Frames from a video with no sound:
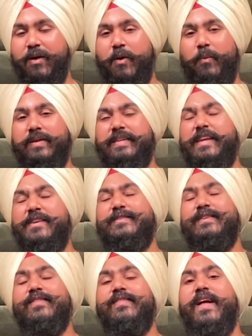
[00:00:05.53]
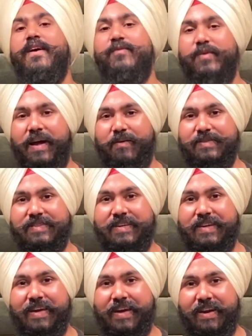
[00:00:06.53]
which I used to love when I was
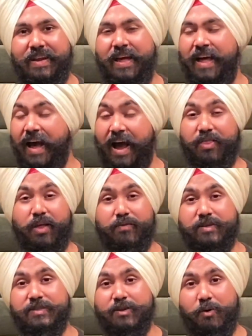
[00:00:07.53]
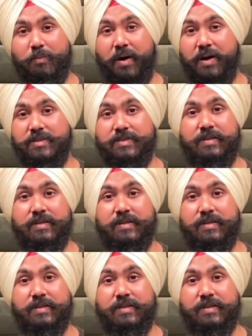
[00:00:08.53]
a kid. I love it so much.